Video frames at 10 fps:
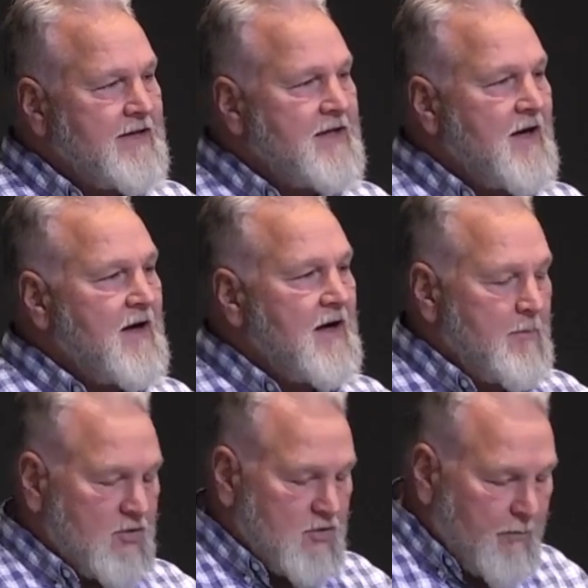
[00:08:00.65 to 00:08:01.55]
a
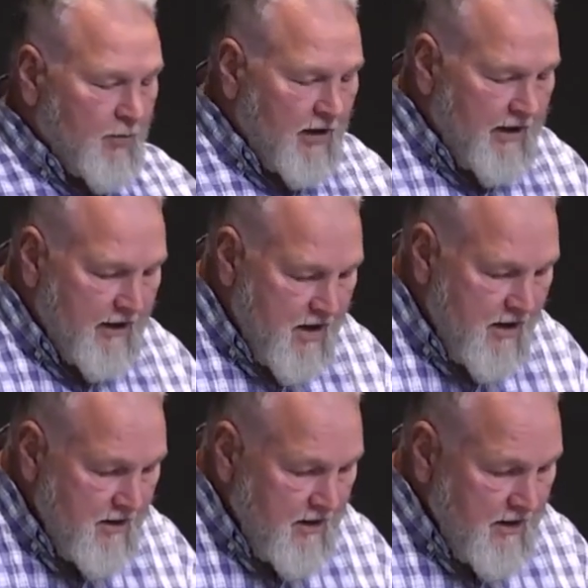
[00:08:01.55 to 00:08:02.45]
time to pray,
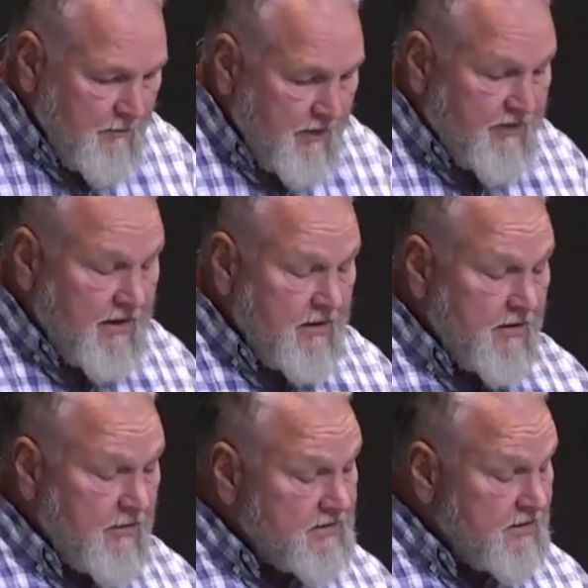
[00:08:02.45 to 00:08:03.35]
but then
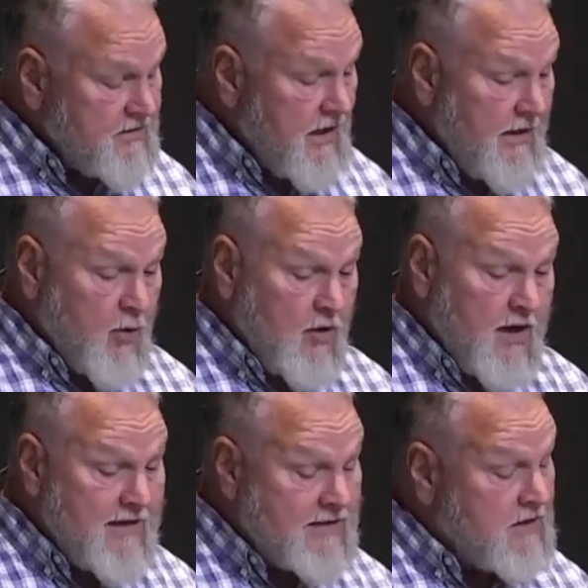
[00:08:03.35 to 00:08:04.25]
there is a time where
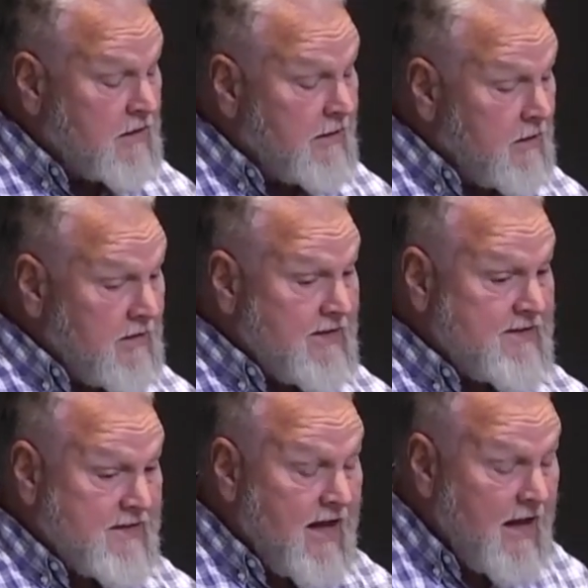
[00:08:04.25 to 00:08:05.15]
God has clearly
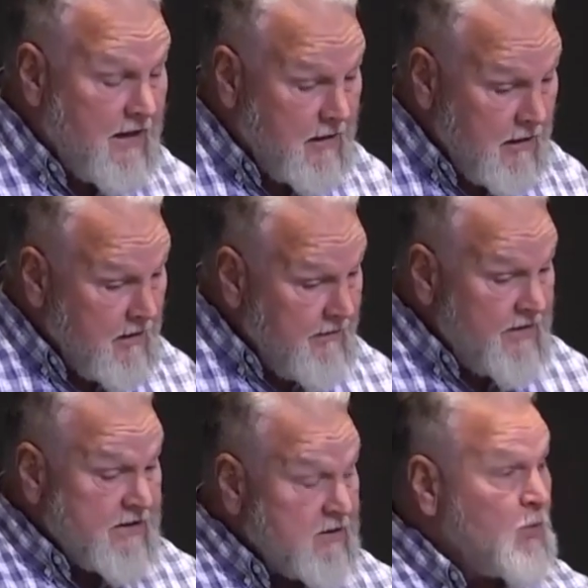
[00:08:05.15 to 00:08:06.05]
said,
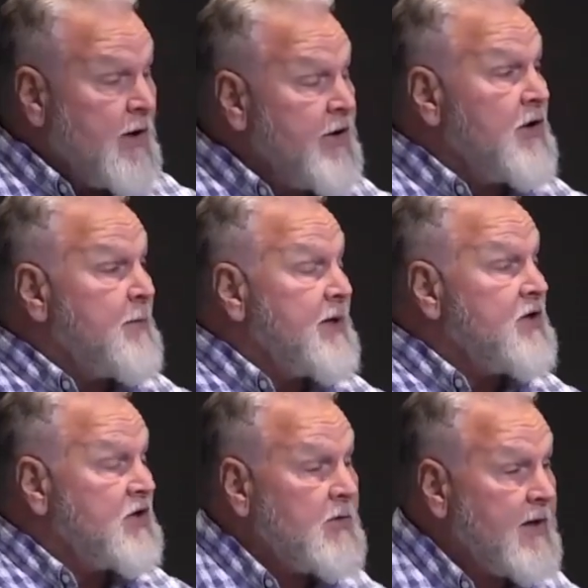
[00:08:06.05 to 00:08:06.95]
this is what you're to be
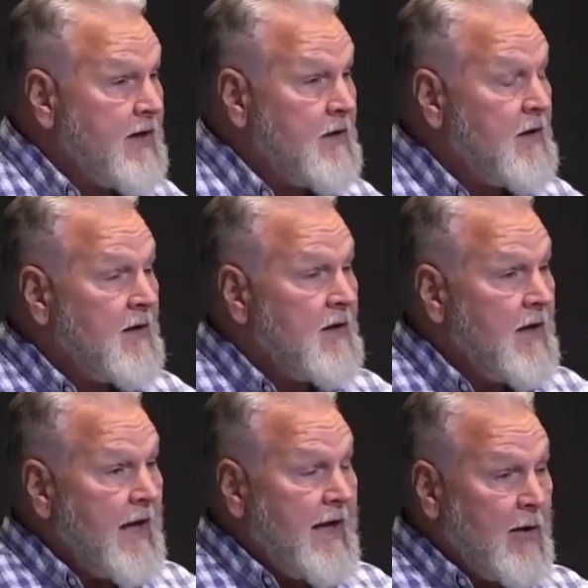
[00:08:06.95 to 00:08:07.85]
doing.
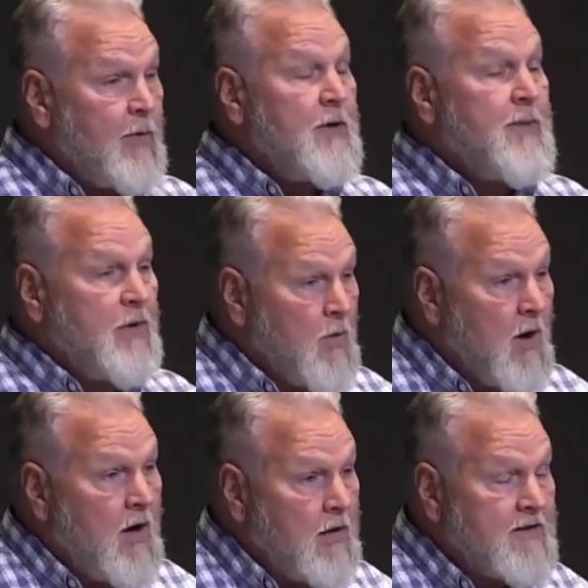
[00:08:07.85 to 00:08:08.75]
And it would be
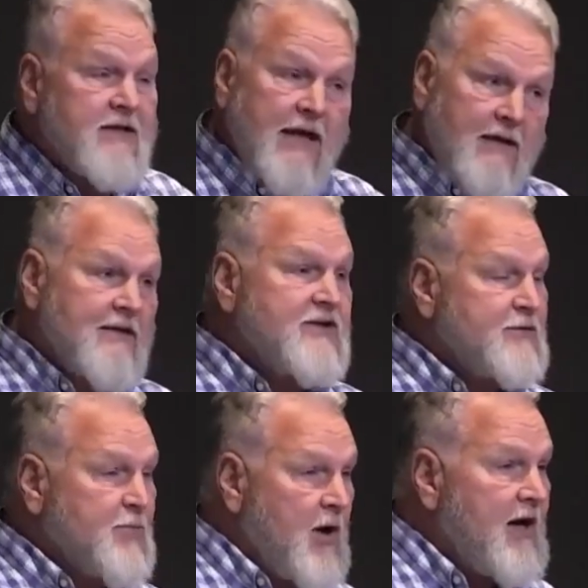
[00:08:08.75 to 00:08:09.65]
wrong to say, let's
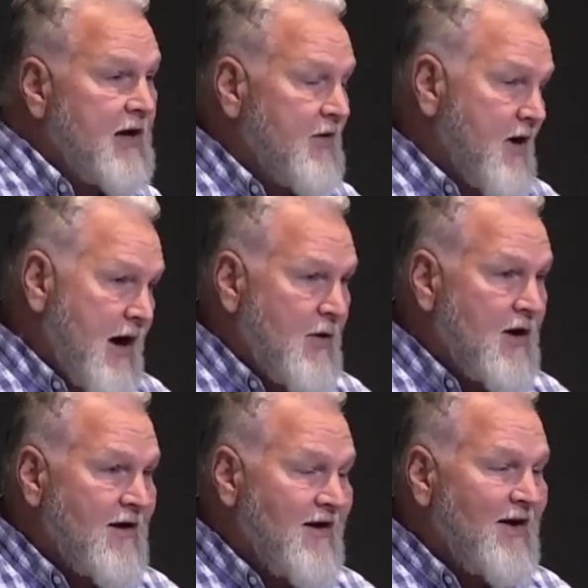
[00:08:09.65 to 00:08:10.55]
just pray another
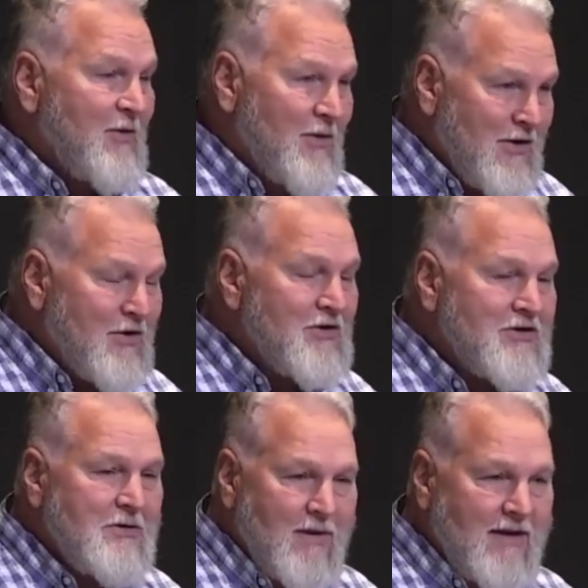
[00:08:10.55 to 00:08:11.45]
hour, when you're
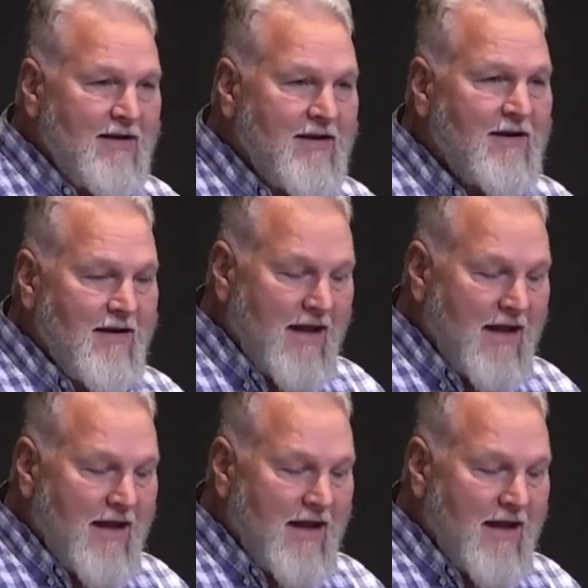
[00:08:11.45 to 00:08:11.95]
to be